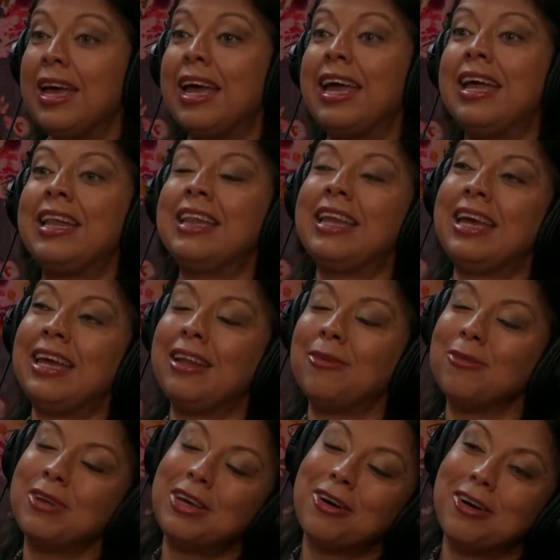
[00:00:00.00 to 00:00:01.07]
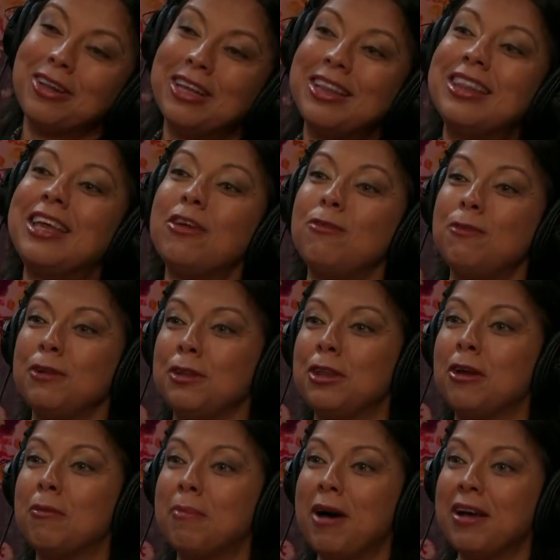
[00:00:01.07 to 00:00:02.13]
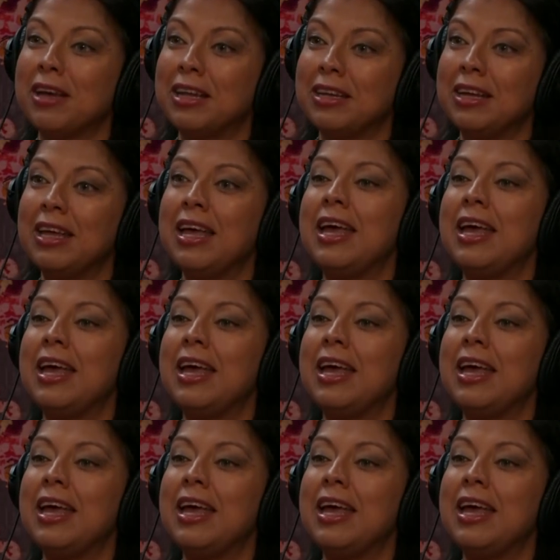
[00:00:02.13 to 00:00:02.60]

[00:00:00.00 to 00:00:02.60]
and then we call it they fill their bucket.